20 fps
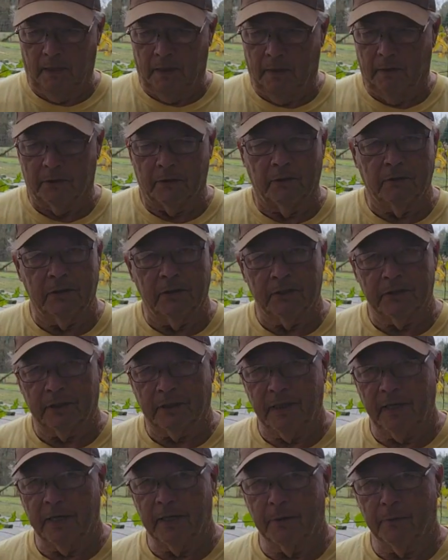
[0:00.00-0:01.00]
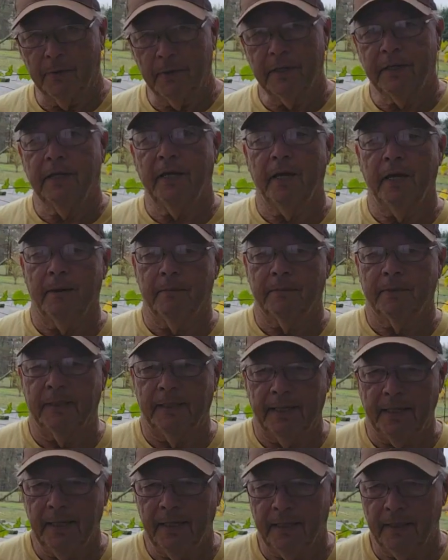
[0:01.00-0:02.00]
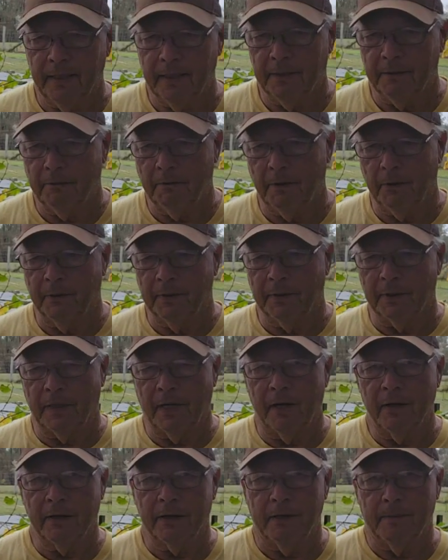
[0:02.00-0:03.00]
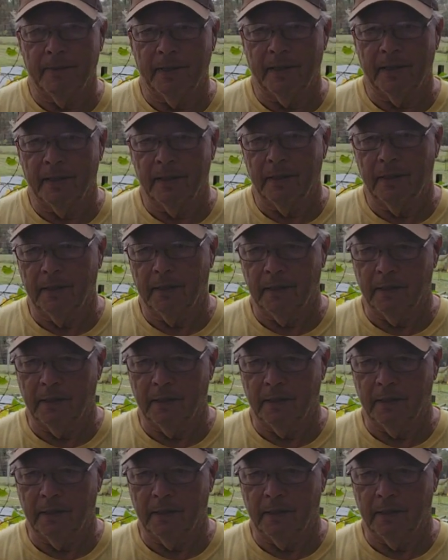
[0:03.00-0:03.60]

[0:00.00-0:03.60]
So just to kind of recap today and what we were talking about,